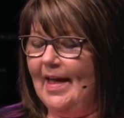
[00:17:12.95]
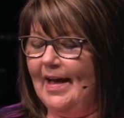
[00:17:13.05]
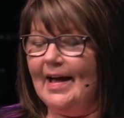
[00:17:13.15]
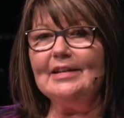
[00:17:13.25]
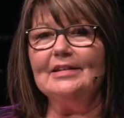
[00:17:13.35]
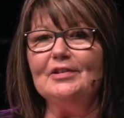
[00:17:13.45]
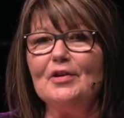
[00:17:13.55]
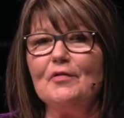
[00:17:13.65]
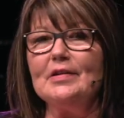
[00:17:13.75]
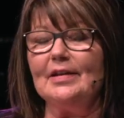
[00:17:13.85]
I didn't
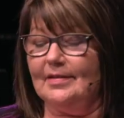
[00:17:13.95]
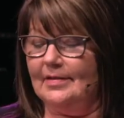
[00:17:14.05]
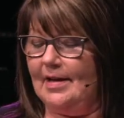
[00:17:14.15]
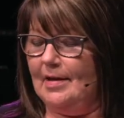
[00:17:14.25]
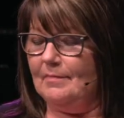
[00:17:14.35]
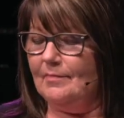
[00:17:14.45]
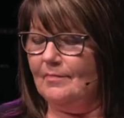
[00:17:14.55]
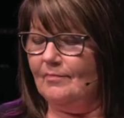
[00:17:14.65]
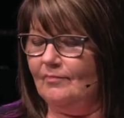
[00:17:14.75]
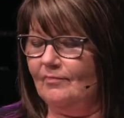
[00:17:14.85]
know it at the
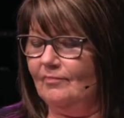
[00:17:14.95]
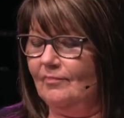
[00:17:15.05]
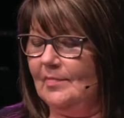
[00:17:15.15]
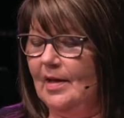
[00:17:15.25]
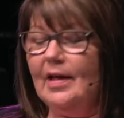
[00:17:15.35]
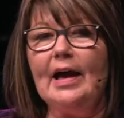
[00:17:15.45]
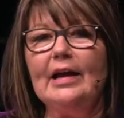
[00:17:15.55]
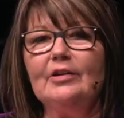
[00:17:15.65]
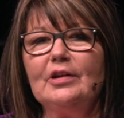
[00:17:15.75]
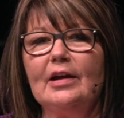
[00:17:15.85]
time. I
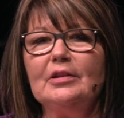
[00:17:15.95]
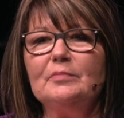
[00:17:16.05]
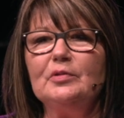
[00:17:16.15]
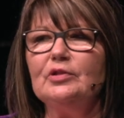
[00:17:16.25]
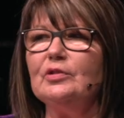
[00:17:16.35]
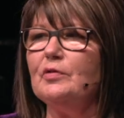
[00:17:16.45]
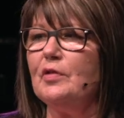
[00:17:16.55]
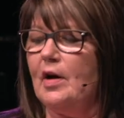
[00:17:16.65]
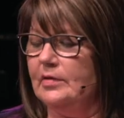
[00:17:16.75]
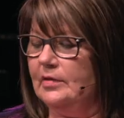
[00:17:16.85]
could hardly put two
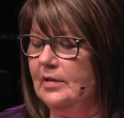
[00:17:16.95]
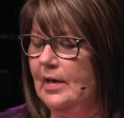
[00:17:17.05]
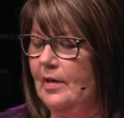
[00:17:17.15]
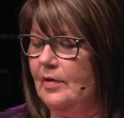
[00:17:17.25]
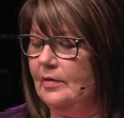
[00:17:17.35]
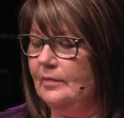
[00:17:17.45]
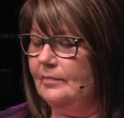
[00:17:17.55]
thoughts together,